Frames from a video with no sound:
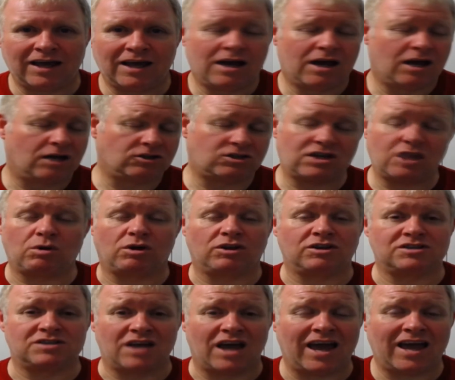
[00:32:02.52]
and see what they
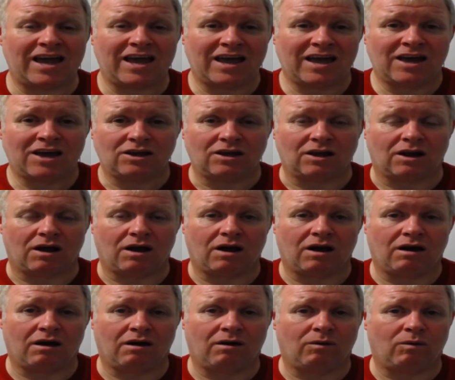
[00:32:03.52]
say. You
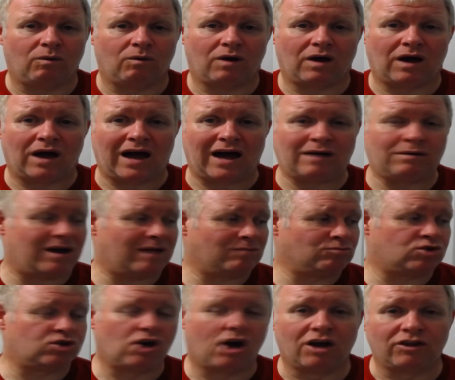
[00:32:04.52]
know, I'm
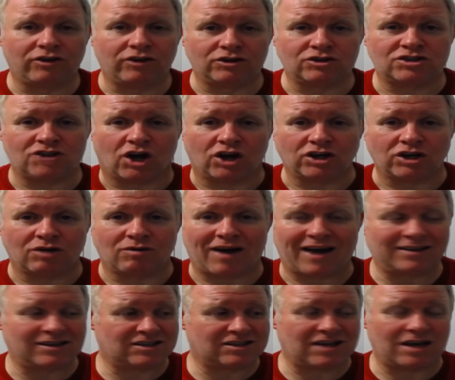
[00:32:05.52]
sure they'll sort you out. They
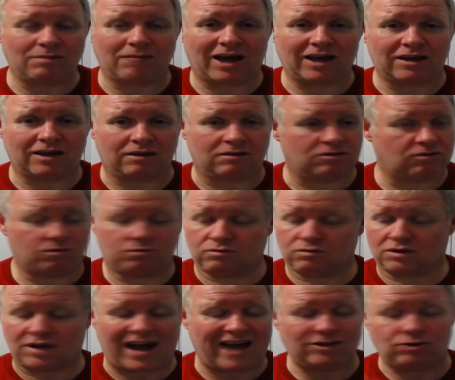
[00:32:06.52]
seem like
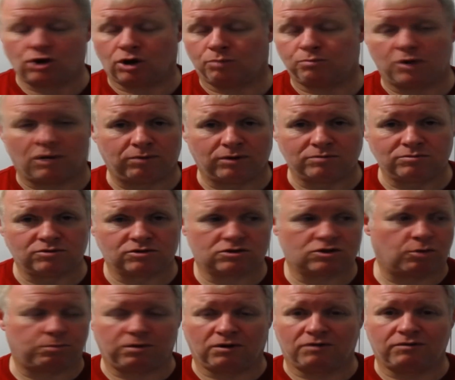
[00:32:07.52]
I had no problems. A
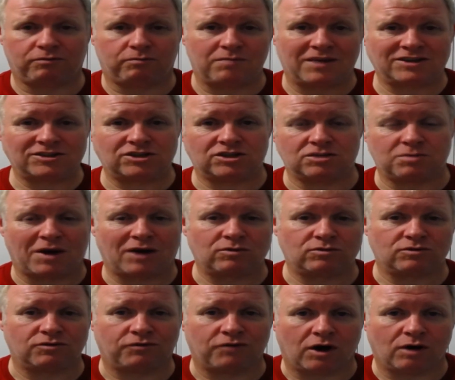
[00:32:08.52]
couple of messages back and
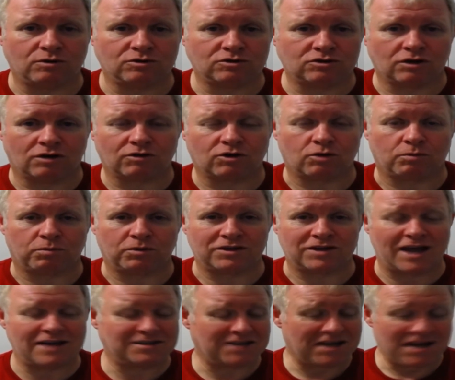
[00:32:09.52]
forwards over a couple of
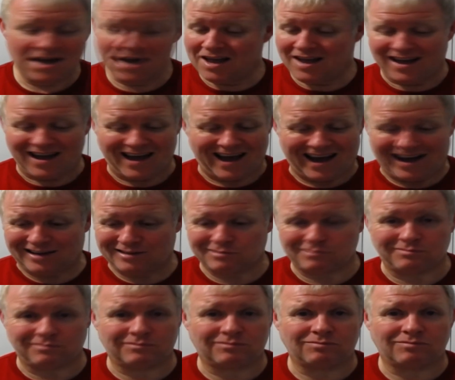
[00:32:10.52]
days, and
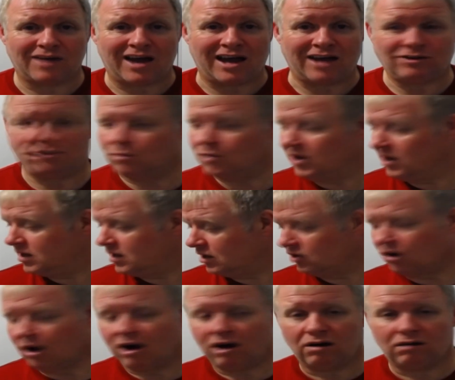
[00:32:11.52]
end of week I'd
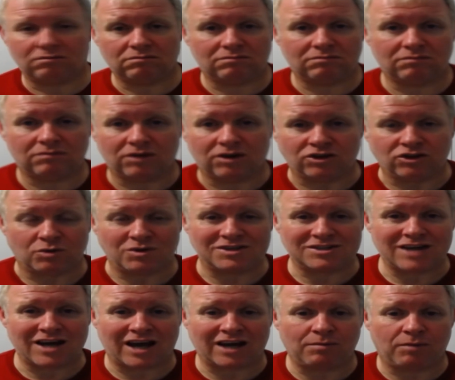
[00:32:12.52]
got a new
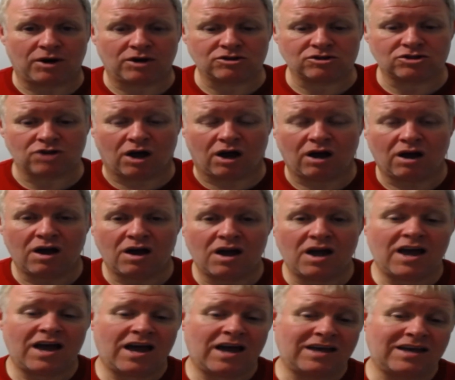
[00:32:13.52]
Insider box. So
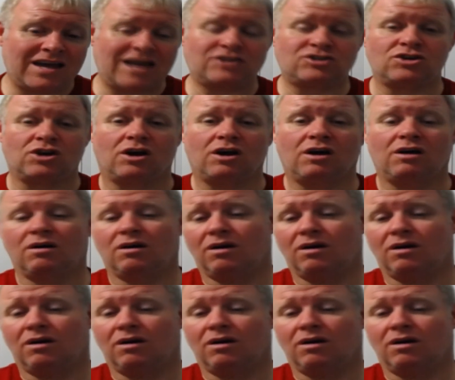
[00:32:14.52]
yeah, so